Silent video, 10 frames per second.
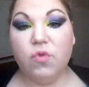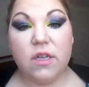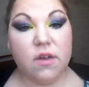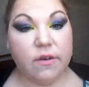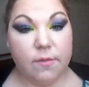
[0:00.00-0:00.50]

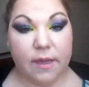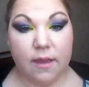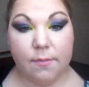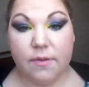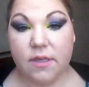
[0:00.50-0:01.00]
that's how I do my
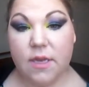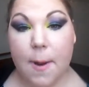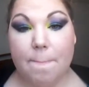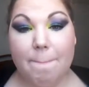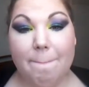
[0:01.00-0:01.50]
lips.
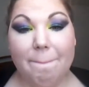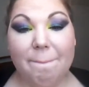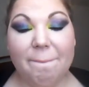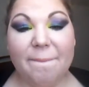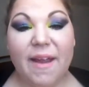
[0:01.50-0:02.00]

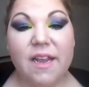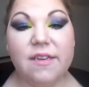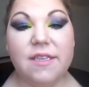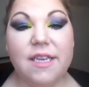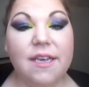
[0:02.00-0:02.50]

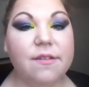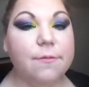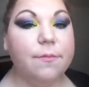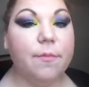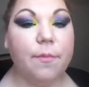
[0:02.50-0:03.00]
And see,
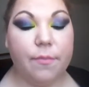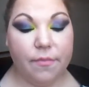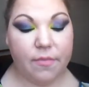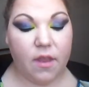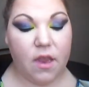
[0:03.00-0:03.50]

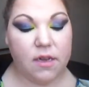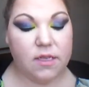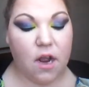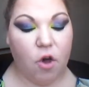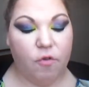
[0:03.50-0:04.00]

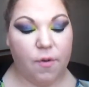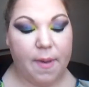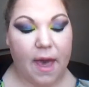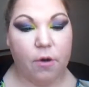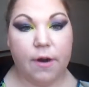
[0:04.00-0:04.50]
it's not
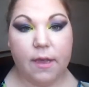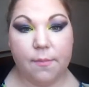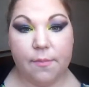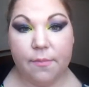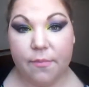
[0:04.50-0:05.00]

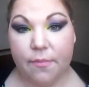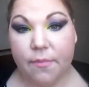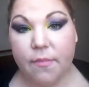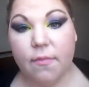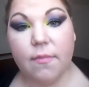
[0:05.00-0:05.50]
overpowering
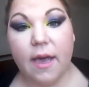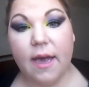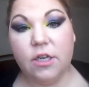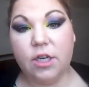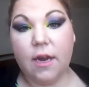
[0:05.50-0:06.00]
my
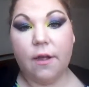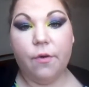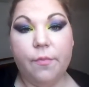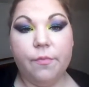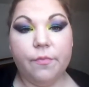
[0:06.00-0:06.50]

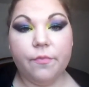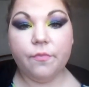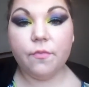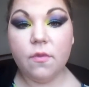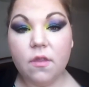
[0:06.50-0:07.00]
eyeshadow
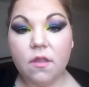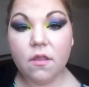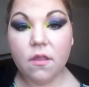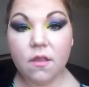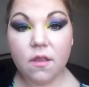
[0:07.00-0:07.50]

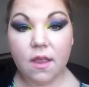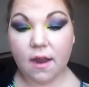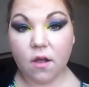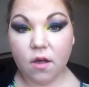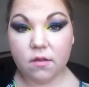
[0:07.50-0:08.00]

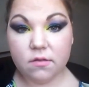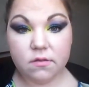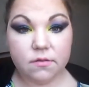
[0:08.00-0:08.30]
at all.